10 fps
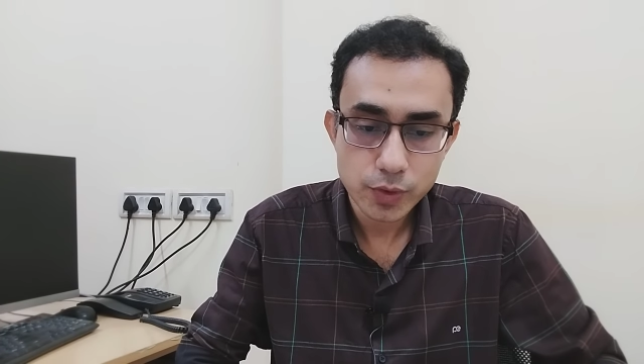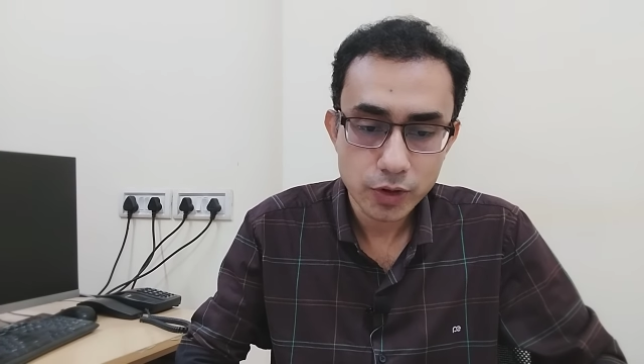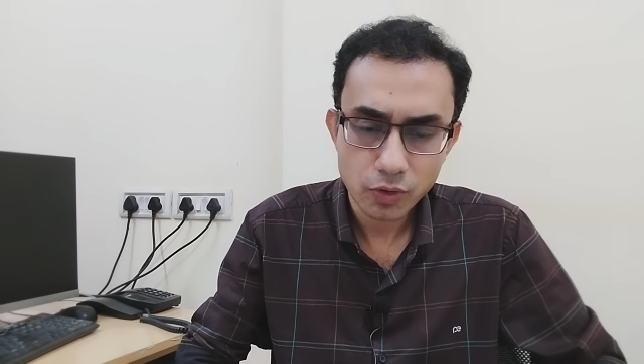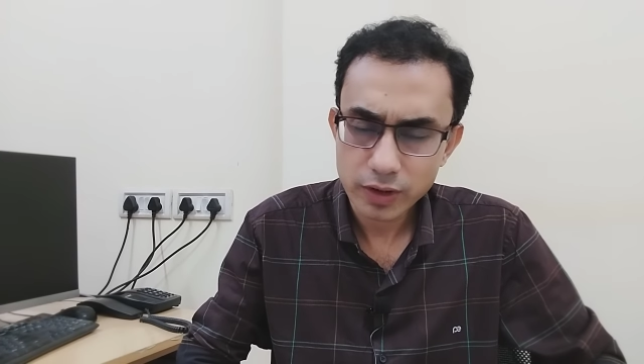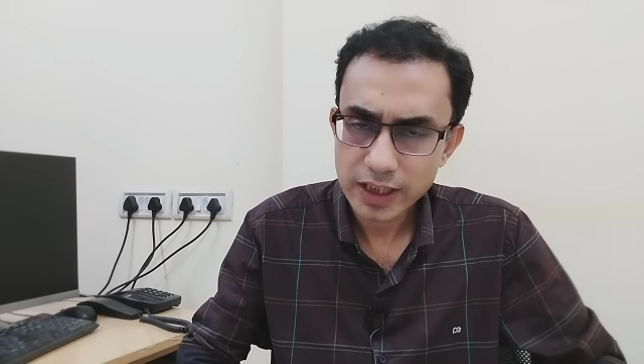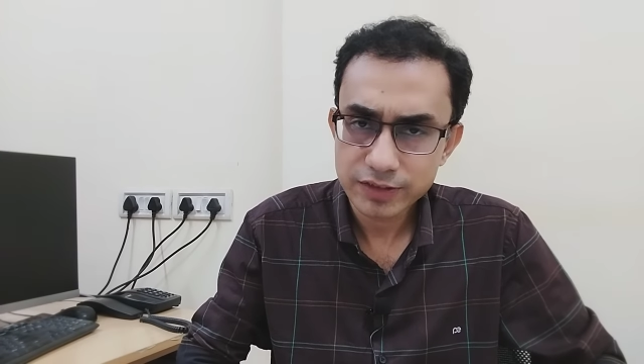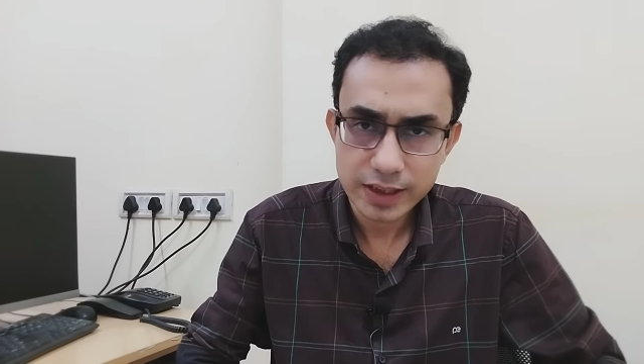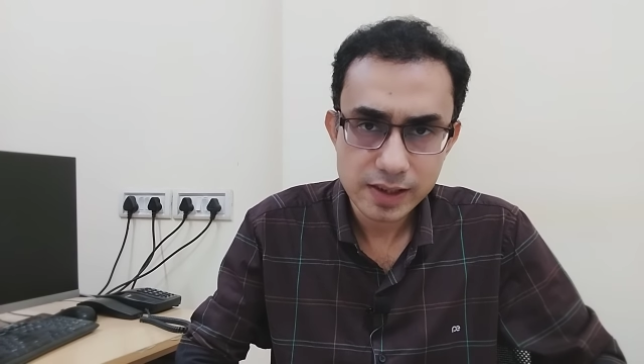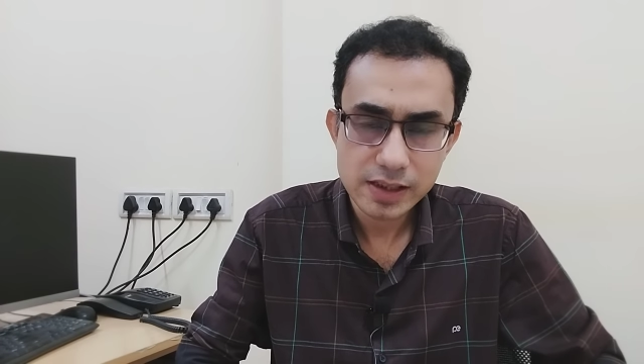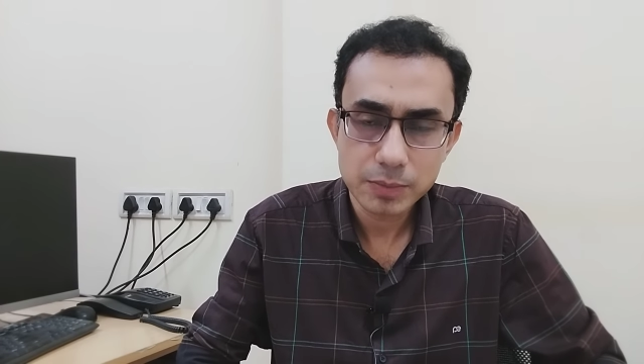will not have
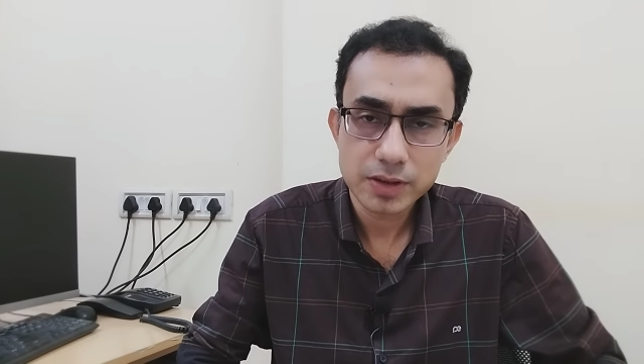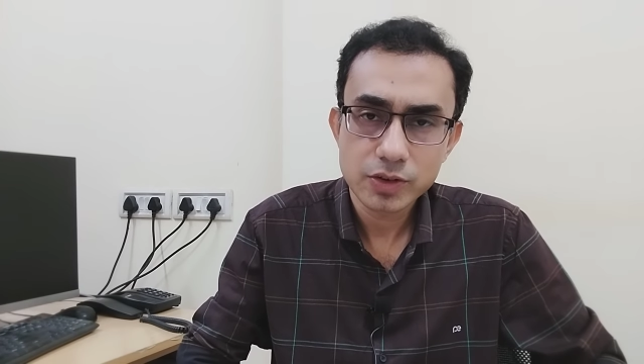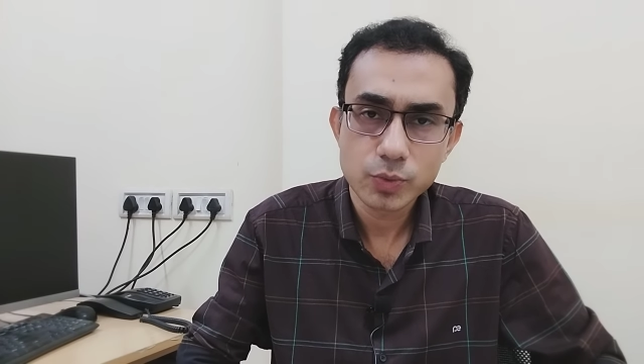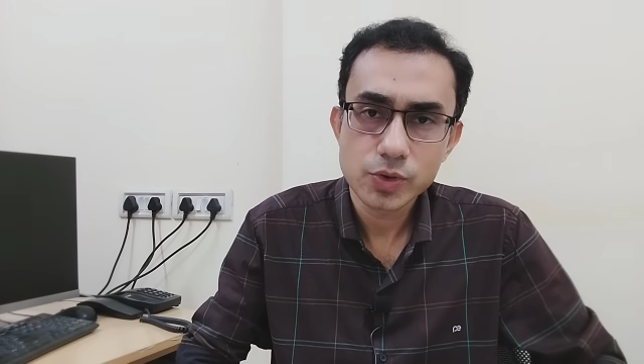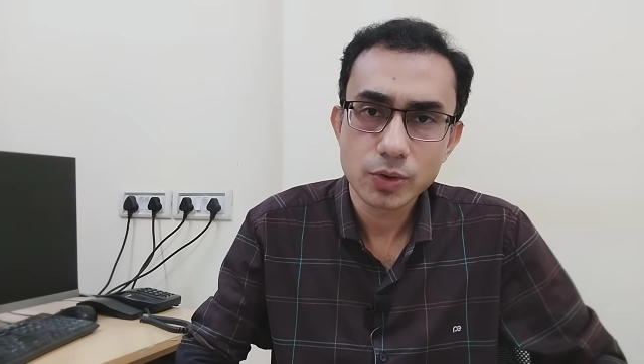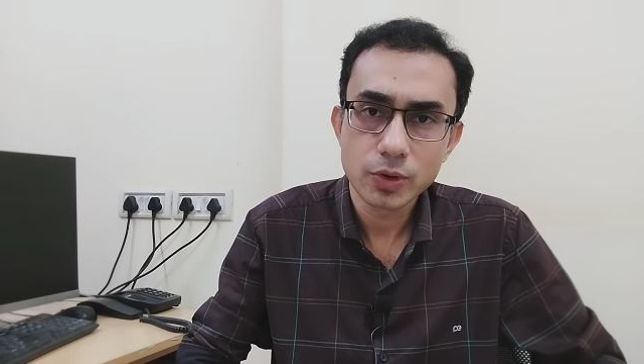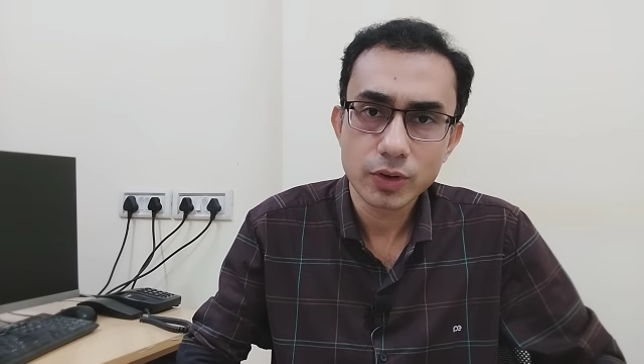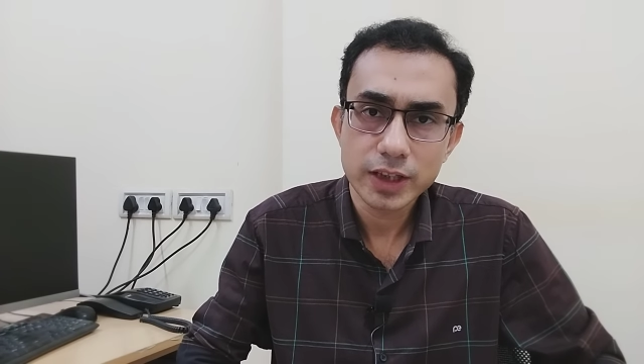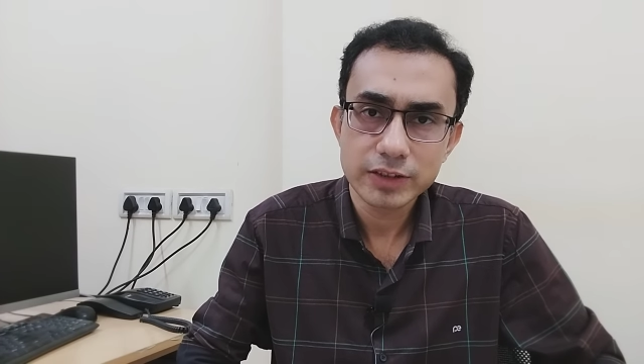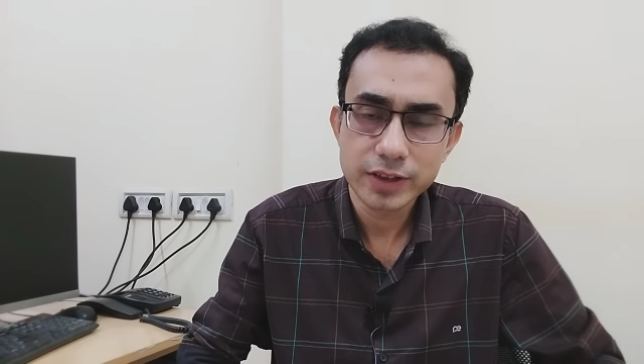any symmetry, which will
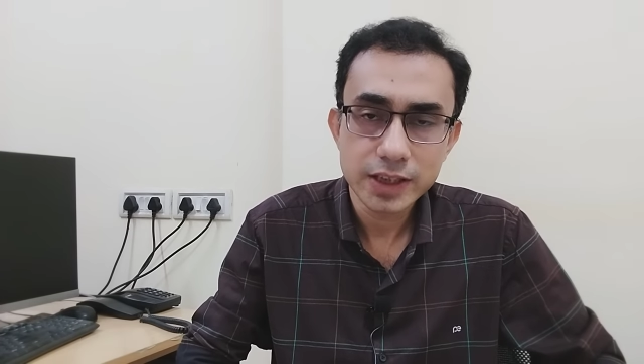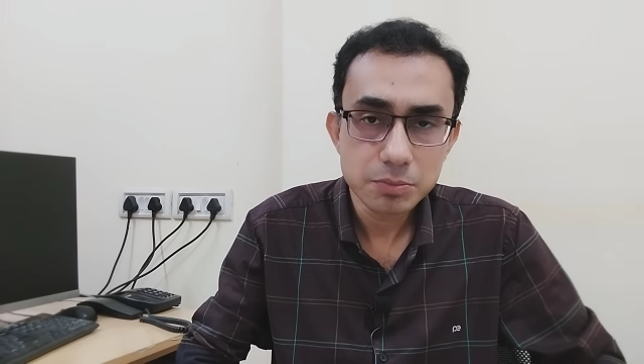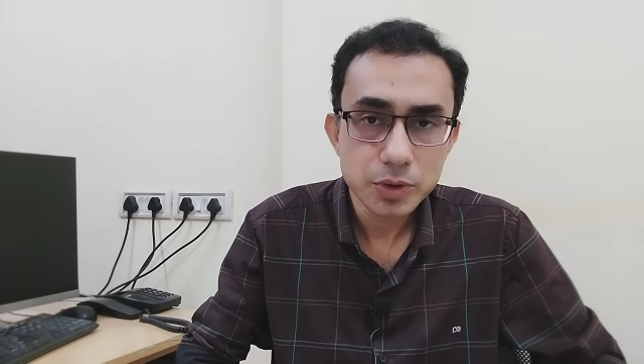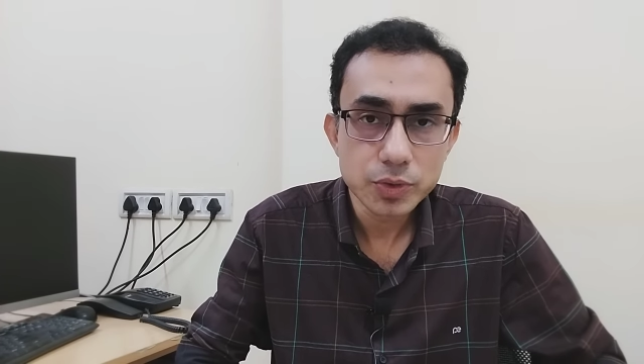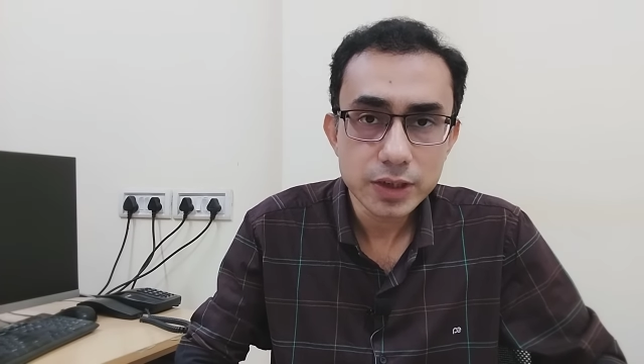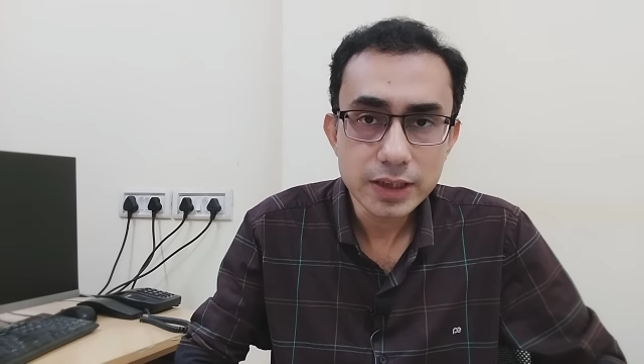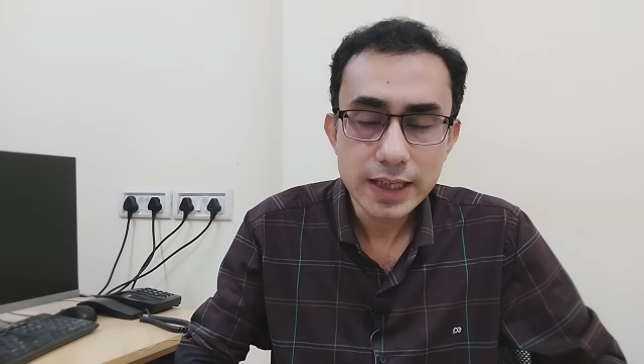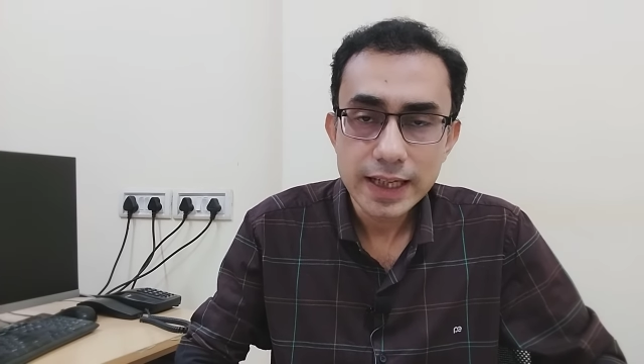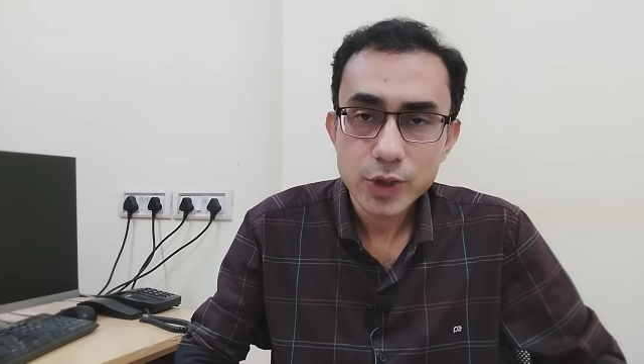not have any beauty.